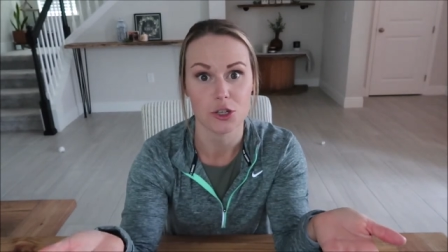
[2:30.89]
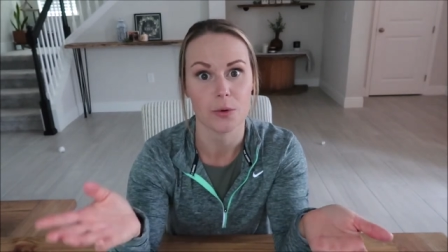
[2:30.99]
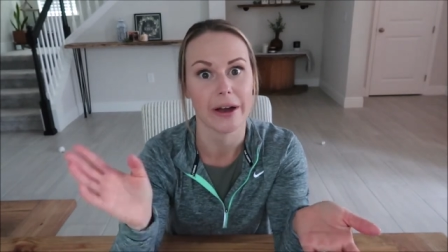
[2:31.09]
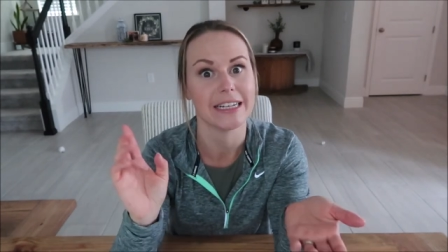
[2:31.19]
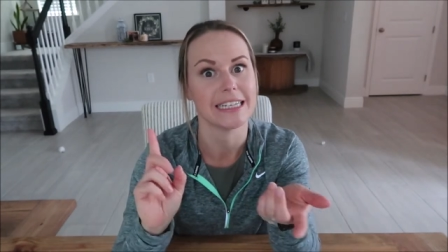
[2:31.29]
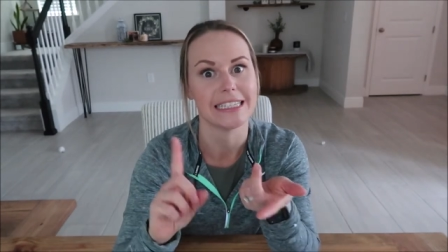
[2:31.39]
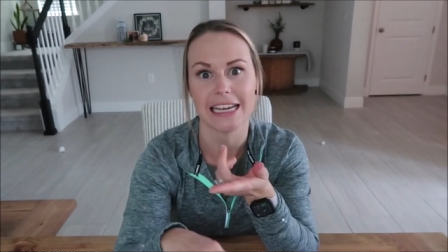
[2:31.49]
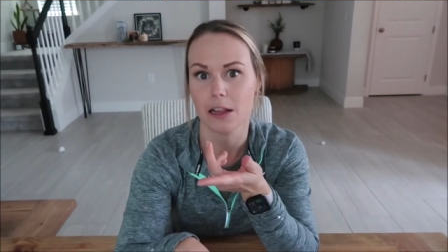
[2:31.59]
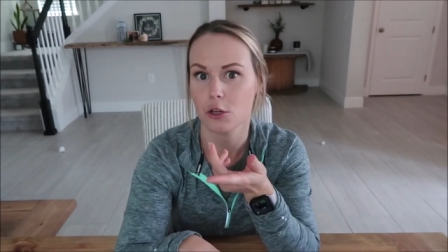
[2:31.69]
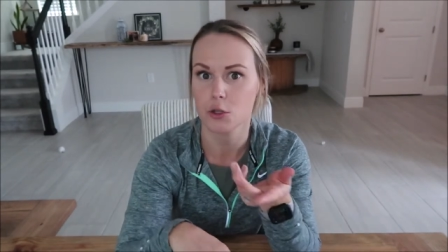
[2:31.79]
So I did
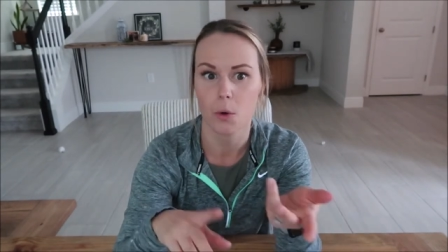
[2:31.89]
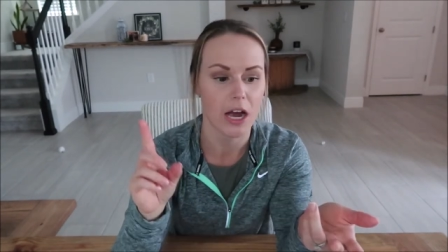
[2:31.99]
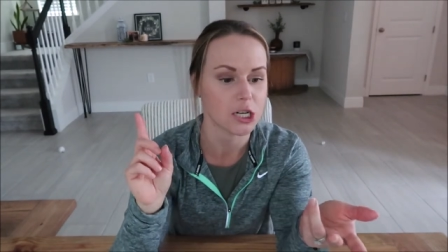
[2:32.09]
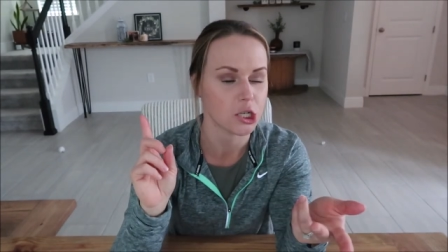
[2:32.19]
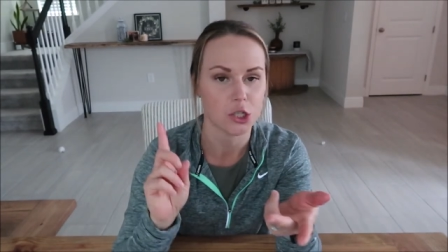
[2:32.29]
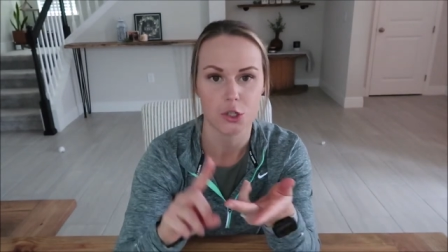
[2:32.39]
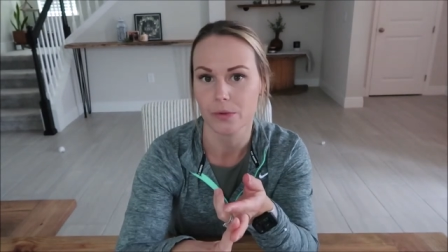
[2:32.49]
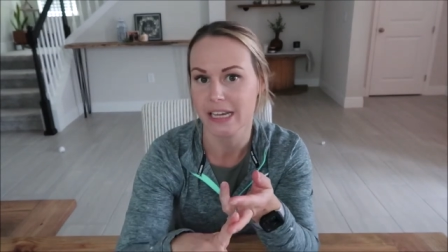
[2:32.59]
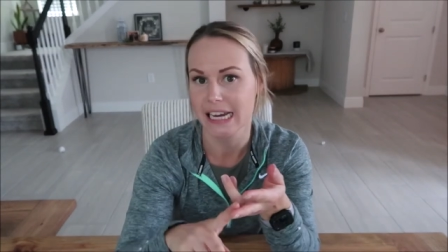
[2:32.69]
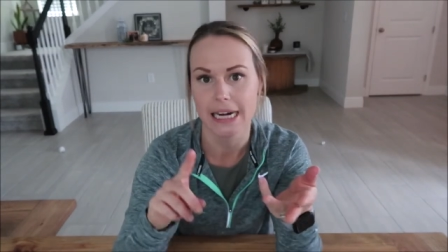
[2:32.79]
yellow squash,
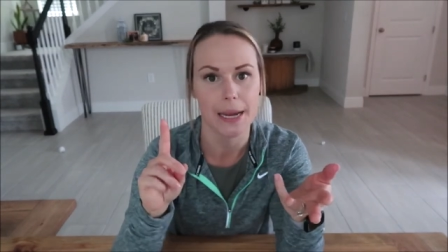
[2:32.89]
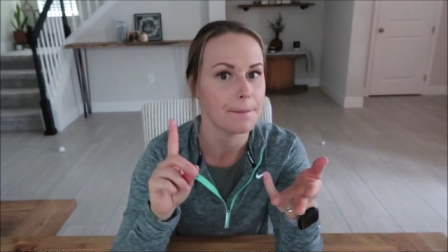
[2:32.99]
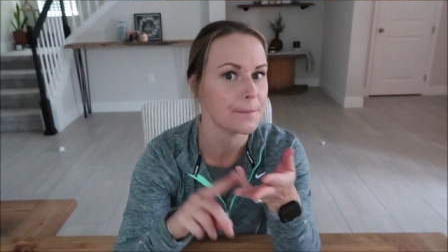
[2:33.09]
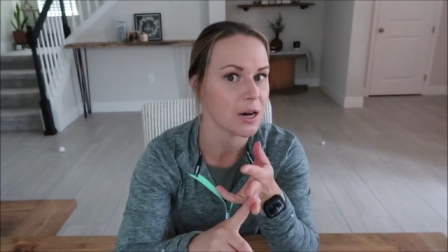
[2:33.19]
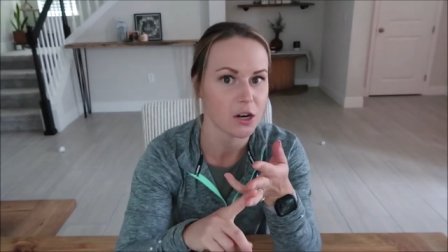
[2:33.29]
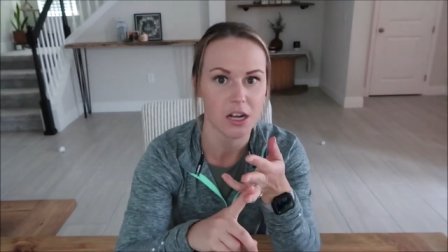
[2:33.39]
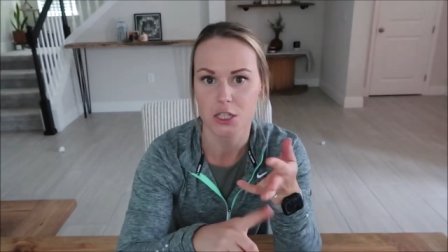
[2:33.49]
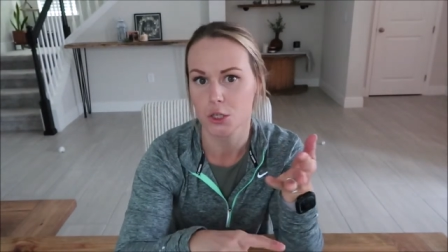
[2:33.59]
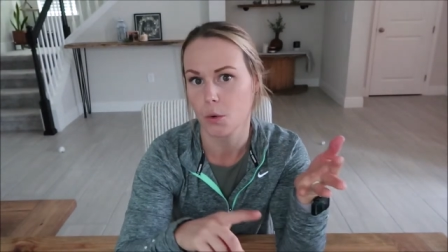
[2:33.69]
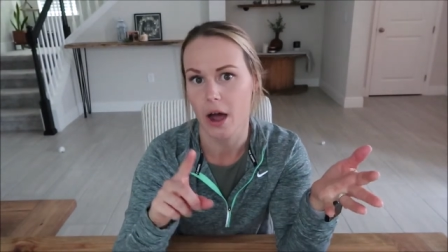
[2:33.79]
zucchini,
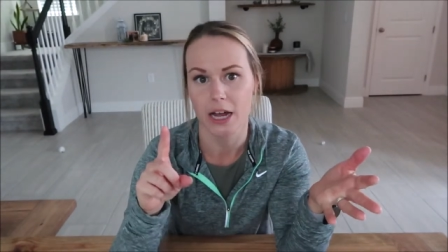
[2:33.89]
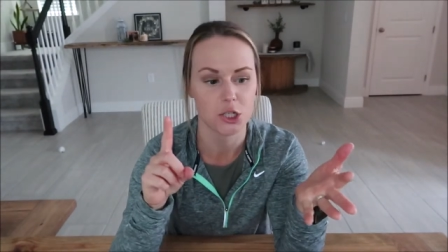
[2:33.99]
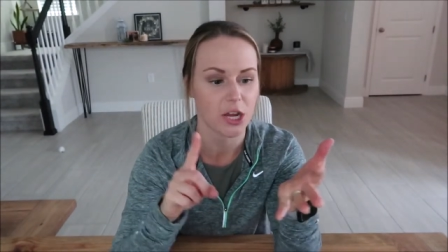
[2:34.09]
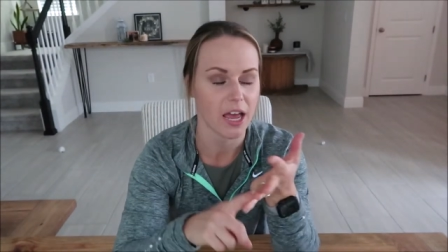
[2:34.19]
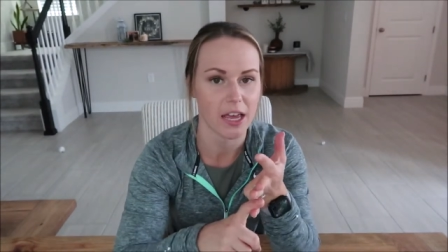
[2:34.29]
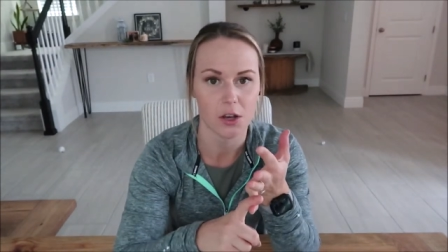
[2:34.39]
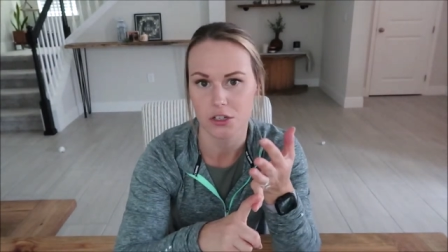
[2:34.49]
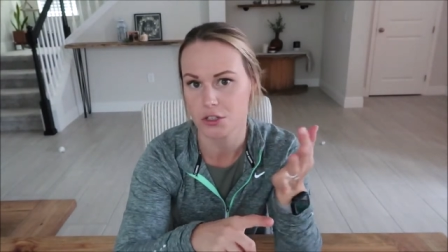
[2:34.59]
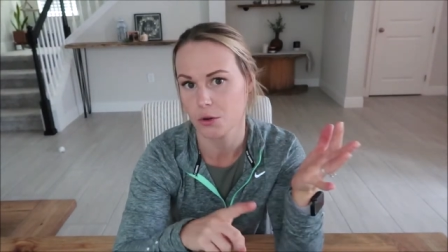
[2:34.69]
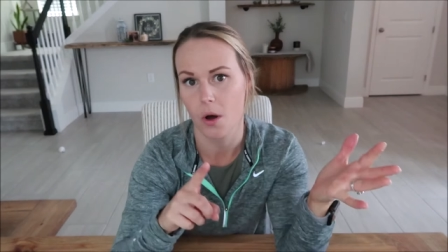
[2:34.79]
butternut squash,
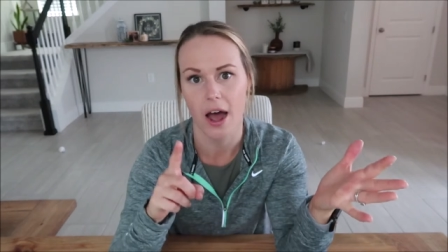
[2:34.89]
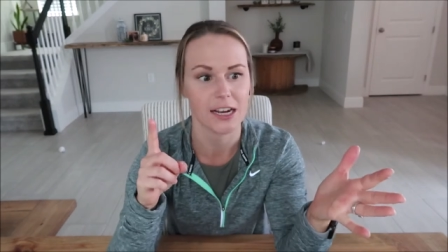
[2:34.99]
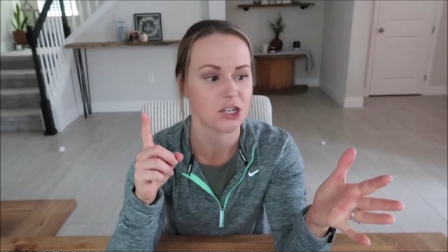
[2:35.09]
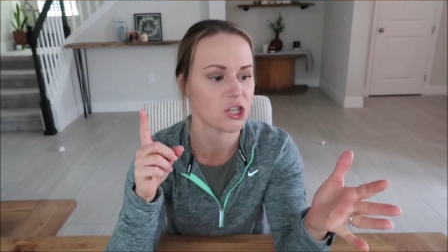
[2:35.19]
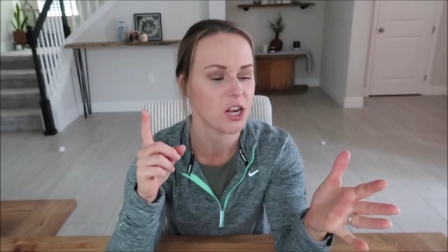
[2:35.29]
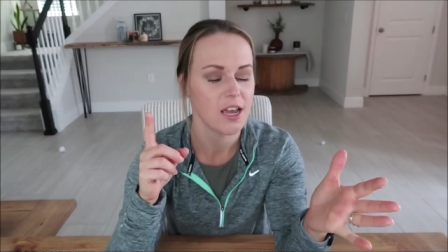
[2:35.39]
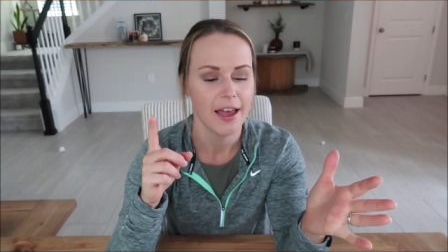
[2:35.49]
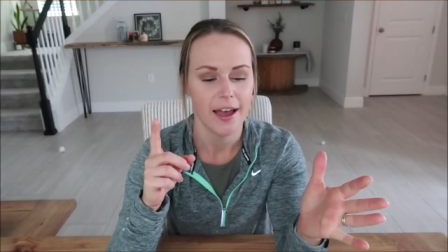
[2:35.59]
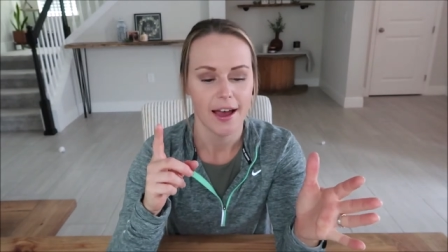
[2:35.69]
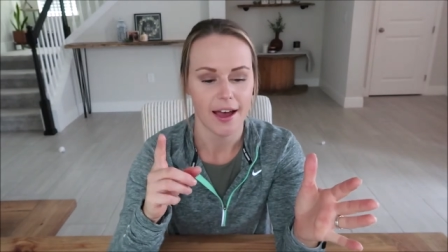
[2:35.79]
acorn squash,
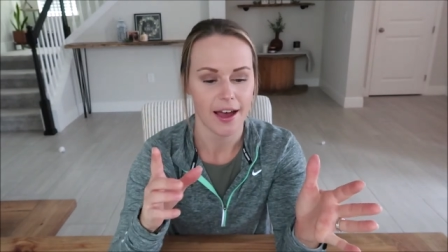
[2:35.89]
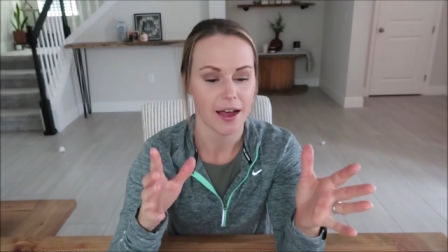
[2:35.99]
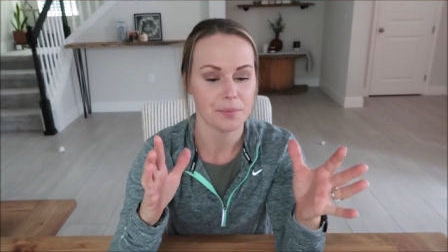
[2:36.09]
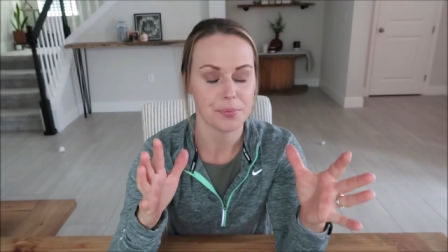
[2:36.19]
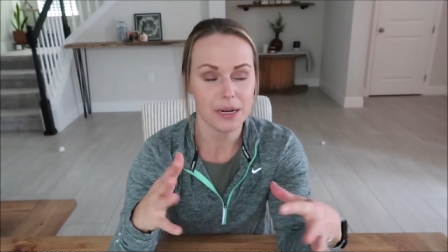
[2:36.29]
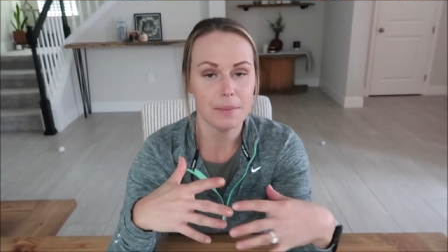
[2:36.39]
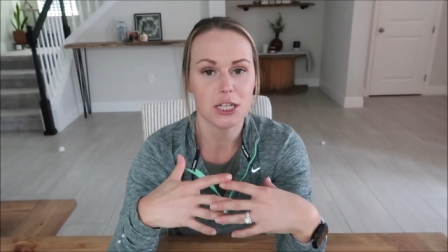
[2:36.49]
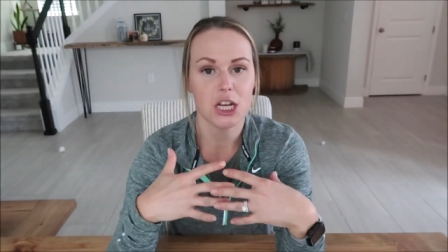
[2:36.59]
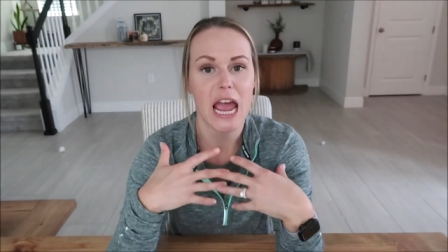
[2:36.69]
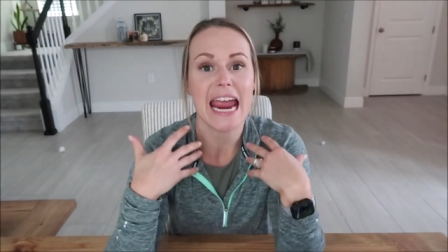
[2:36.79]
uh, pretty
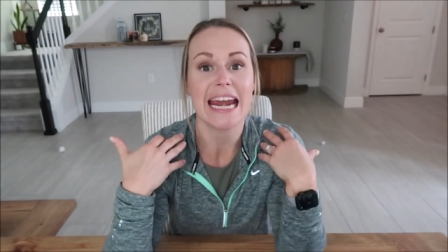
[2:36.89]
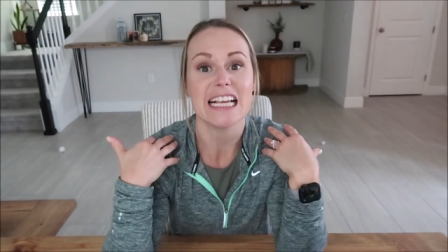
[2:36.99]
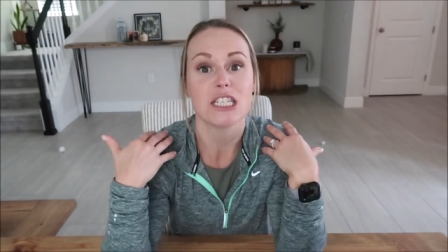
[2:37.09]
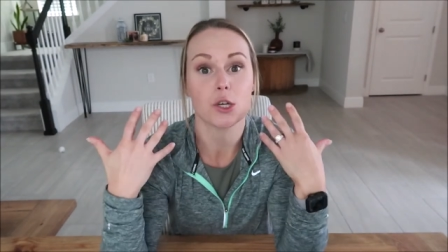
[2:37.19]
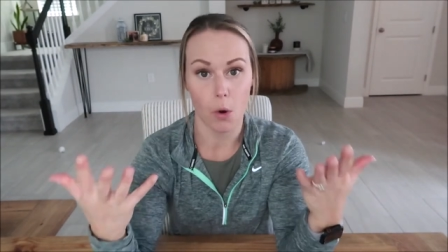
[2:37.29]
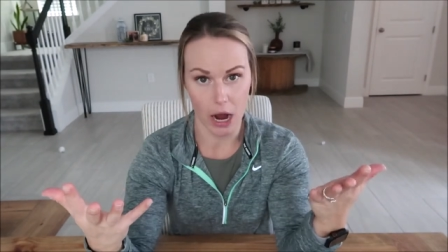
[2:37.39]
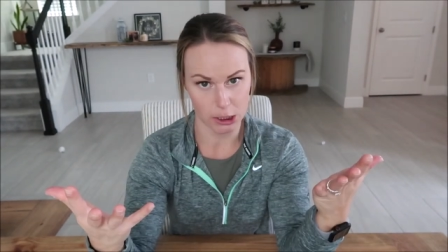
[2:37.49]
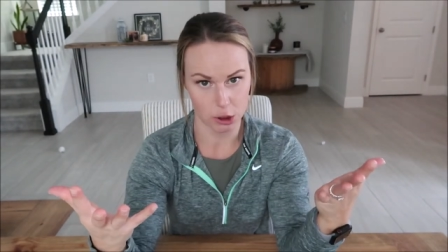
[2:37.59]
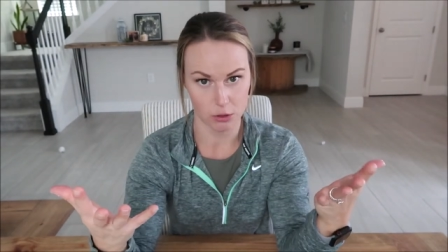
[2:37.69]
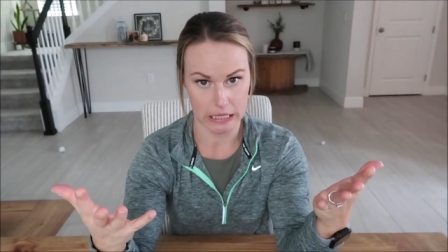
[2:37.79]
much any
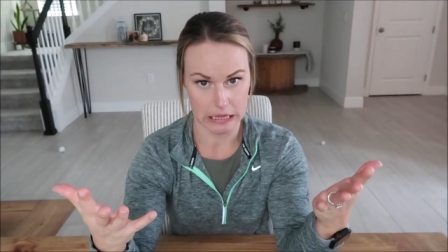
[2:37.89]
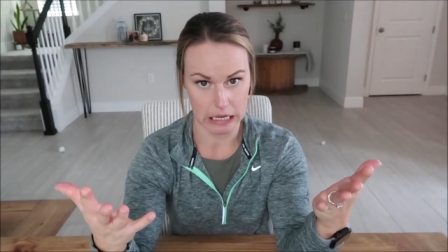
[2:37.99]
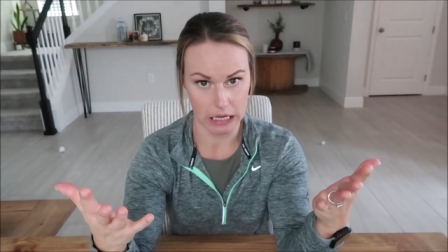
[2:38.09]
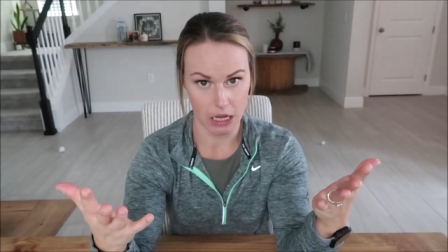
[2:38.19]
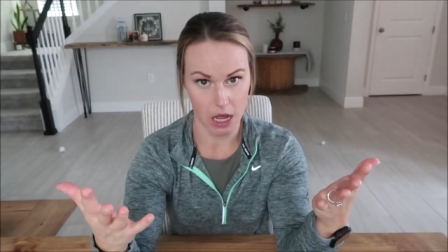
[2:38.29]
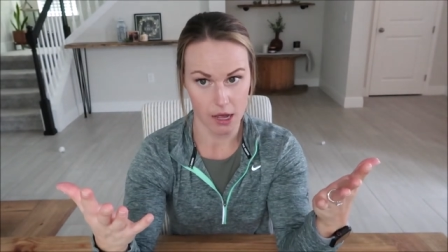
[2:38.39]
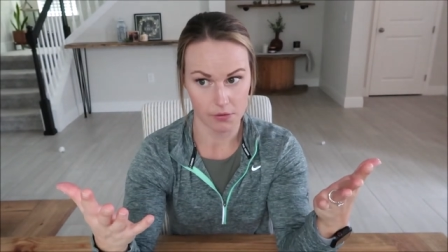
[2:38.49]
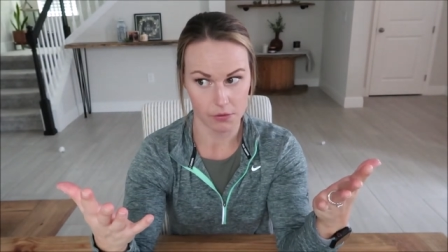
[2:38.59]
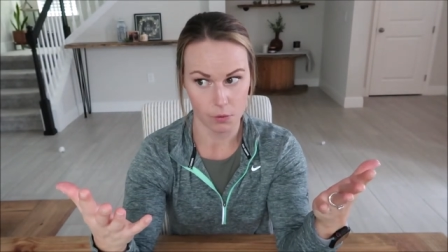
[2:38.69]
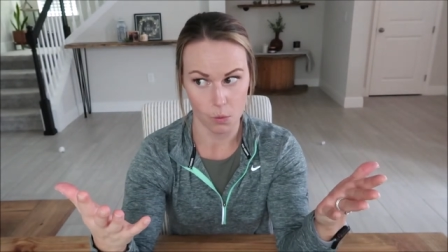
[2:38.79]
squash you can think
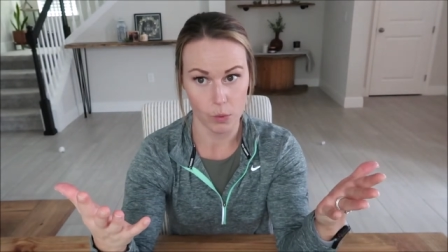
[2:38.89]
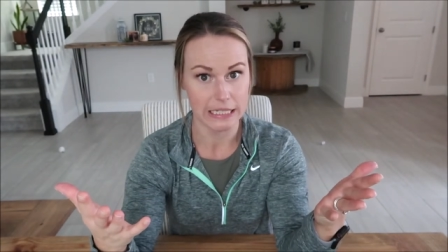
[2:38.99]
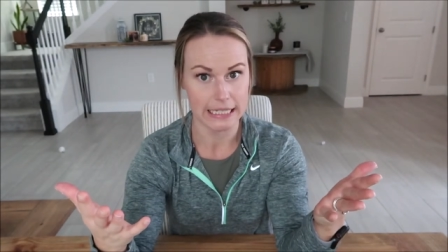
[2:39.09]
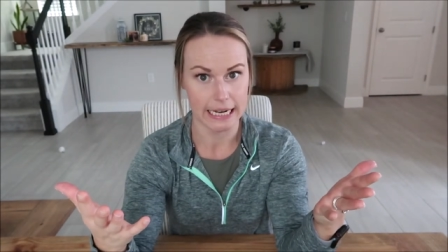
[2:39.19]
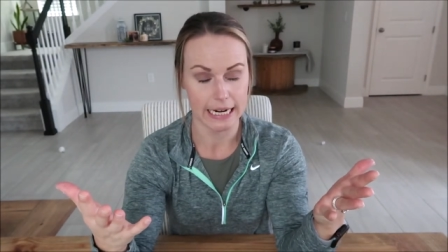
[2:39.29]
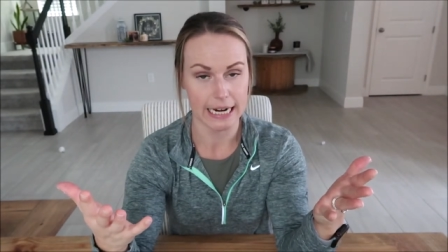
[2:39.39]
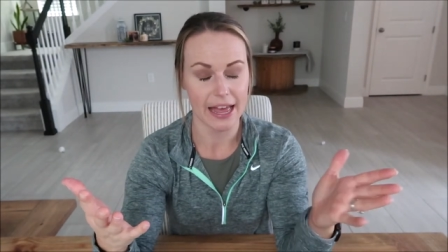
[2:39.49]
of, we did it.